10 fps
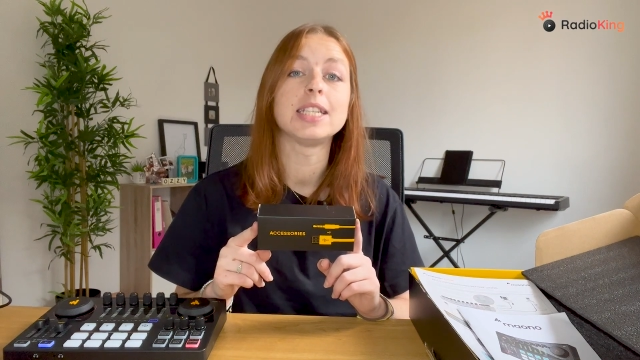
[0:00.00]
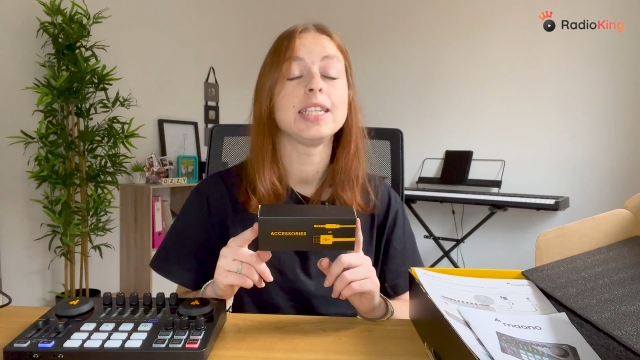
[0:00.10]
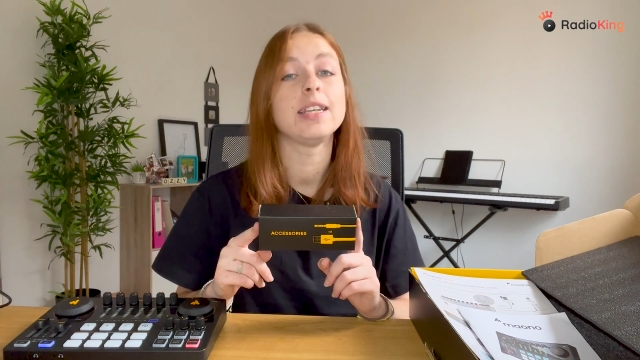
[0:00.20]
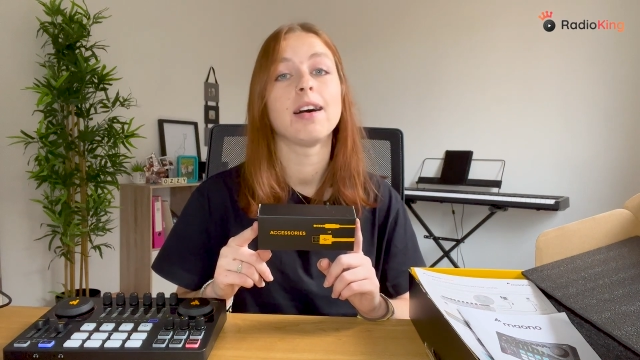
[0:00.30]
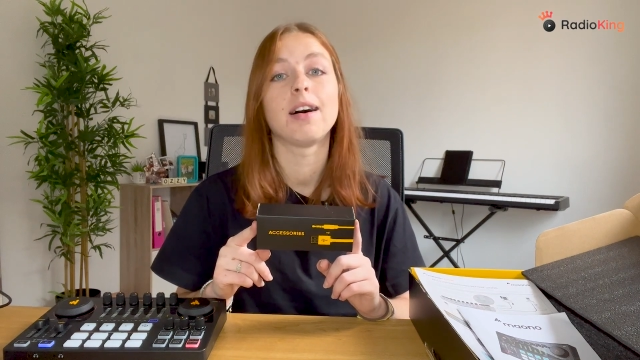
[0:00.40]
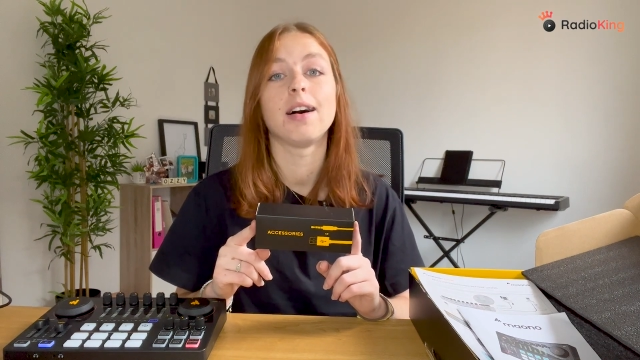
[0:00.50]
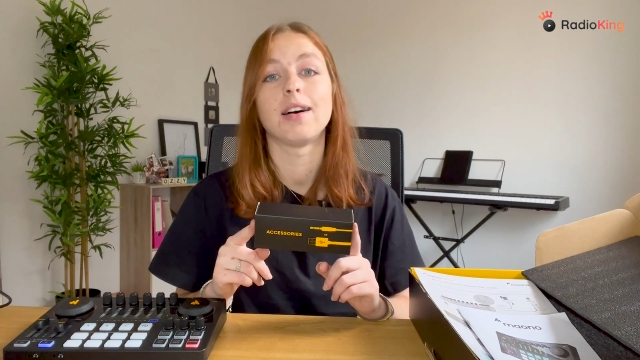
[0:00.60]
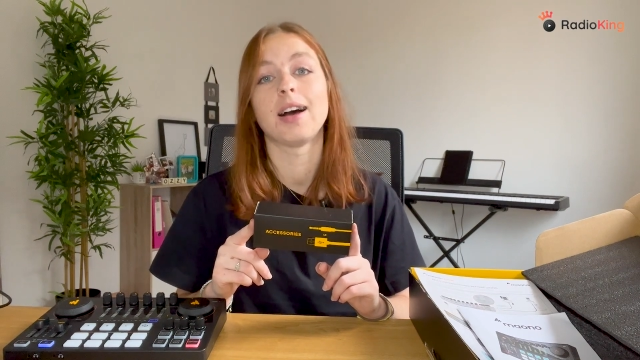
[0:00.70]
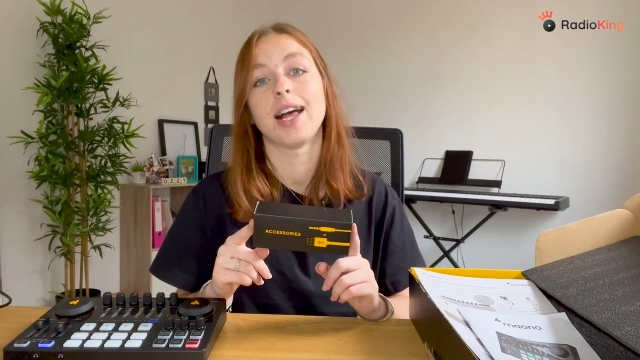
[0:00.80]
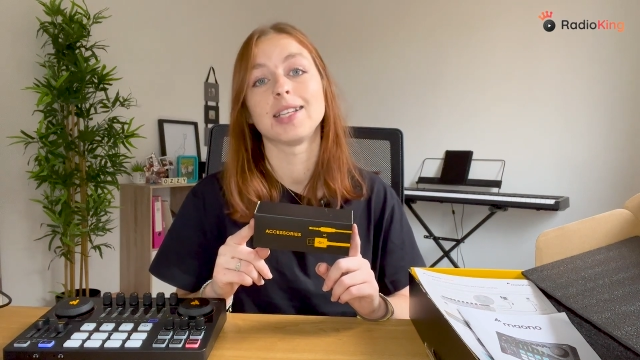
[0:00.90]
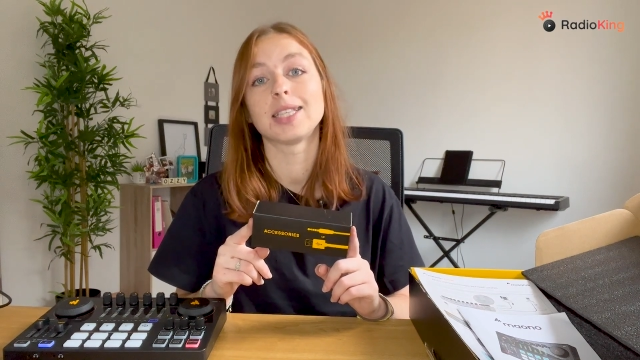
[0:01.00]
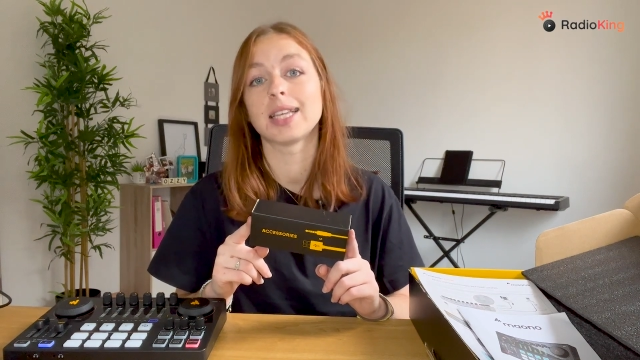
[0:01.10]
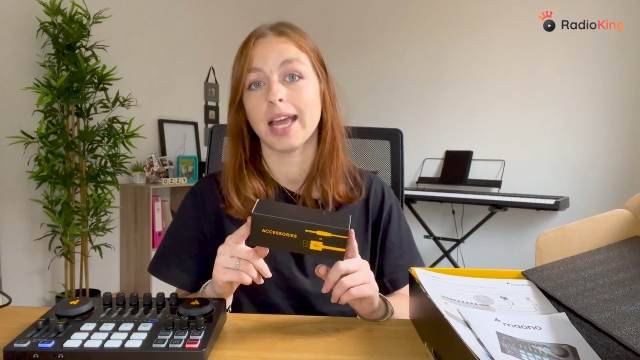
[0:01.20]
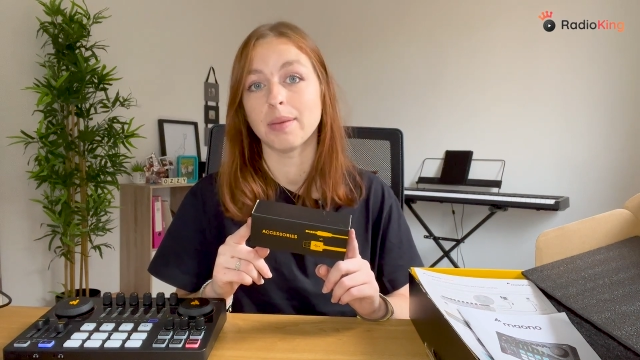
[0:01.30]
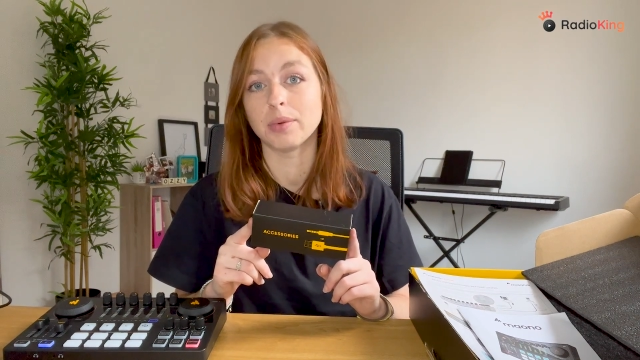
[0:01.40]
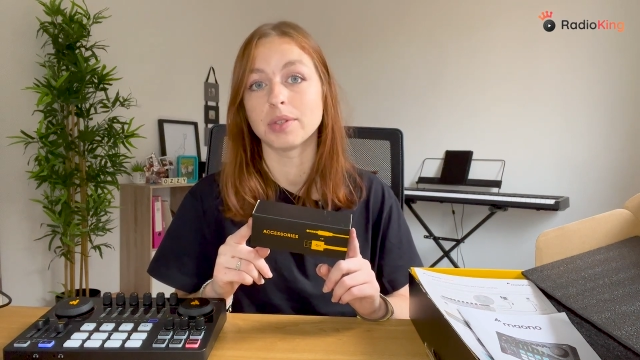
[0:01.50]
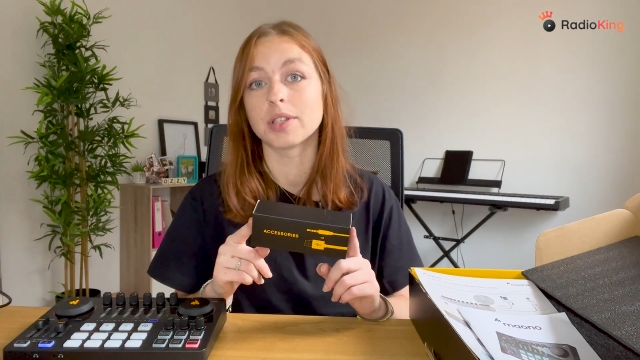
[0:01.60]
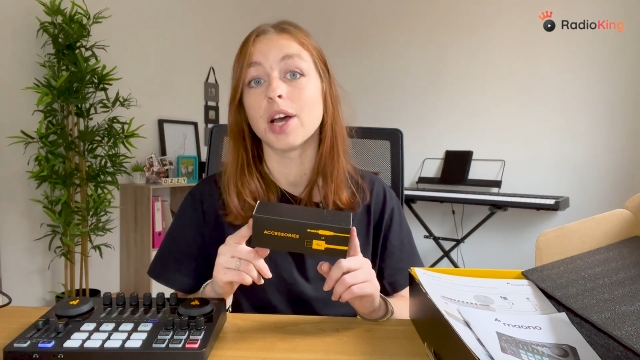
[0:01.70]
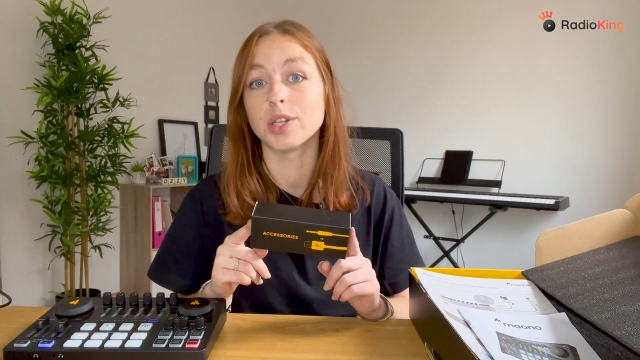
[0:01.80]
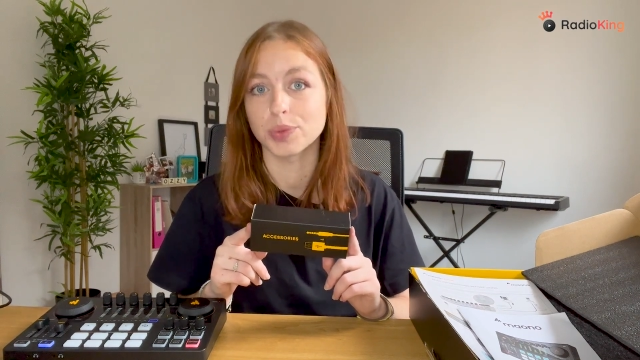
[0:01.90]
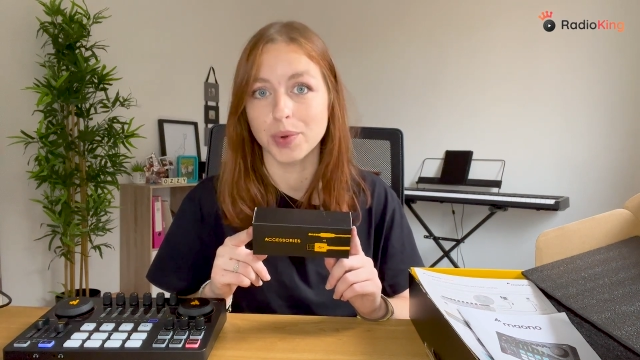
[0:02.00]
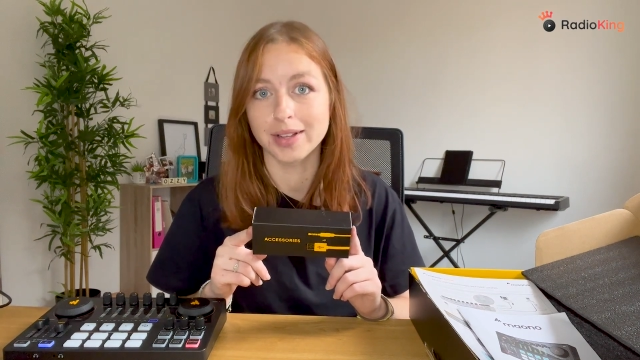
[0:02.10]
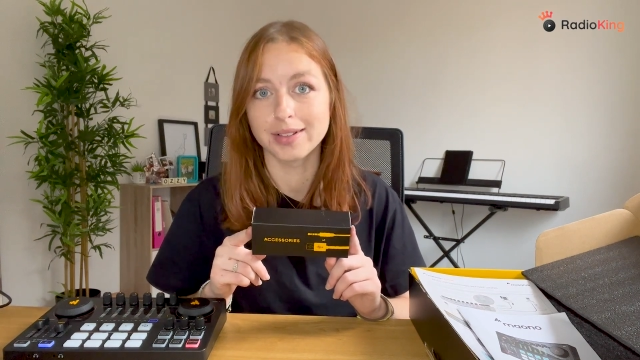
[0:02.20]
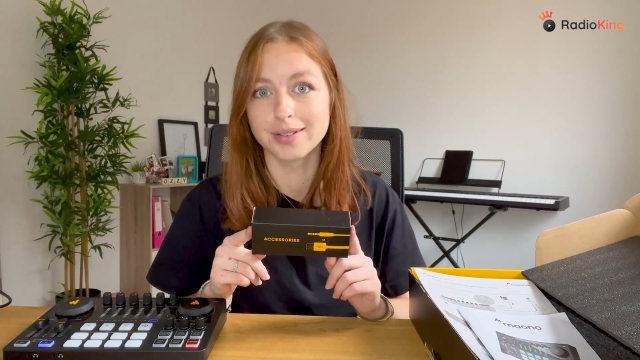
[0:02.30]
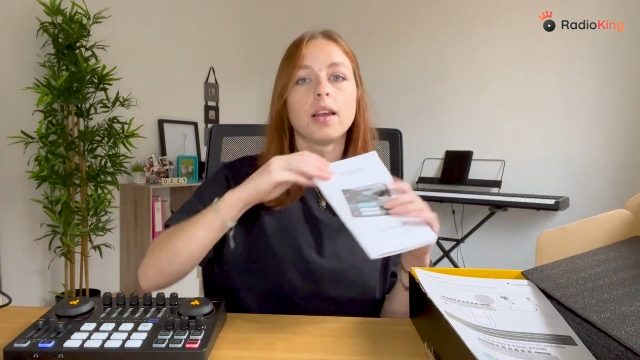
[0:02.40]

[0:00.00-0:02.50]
TRRS cables as well.